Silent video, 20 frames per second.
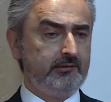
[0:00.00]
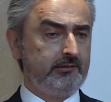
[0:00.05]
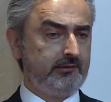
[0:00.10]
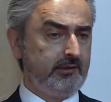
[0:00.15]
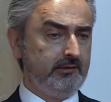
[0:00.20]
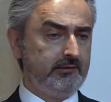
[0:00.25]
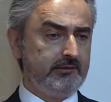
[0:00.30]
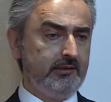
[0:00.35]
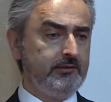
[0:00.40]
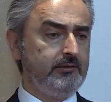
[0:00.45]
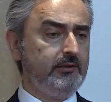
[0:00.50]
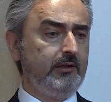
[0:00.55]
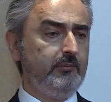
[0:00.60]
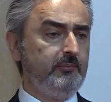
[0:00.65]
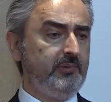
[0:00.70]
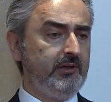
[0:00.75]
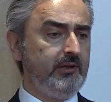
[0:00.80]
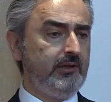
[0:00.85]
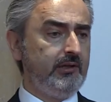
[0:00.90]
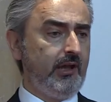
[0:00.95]
continue to
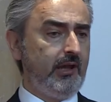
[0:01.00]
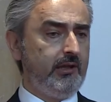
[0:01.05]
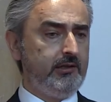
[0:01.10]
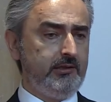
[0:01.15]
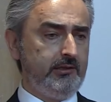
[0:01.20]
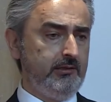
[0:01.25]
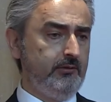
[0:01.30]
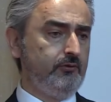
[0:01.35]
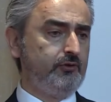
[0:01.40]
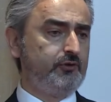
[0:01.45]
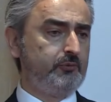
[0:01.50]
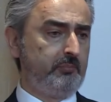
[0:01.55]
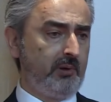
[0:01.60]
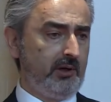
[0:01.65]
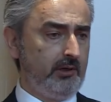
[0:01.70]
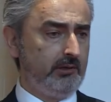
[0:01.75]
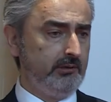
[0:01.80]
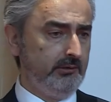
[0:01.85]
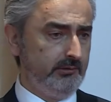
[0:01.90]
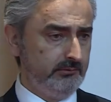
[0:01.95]
be a huge
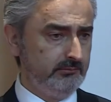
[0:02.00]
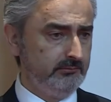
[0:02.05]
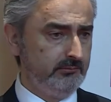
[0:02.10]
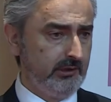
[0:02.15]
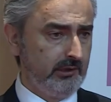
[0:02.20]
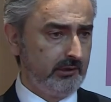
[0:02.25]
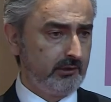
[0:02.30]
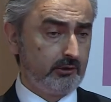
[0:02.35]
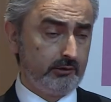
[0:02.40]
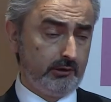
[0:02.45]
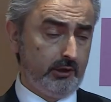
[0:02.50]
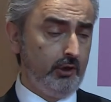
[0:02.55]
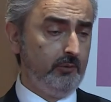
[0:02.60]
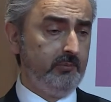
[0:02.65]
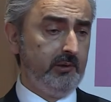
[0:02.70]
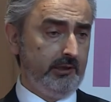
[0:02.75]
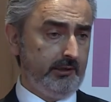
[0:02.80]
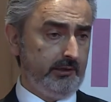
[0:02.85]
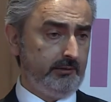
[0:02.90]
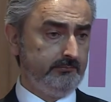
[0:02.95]
burden
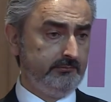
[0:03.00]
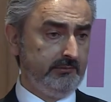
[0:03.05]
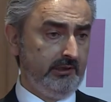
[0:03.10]
globally.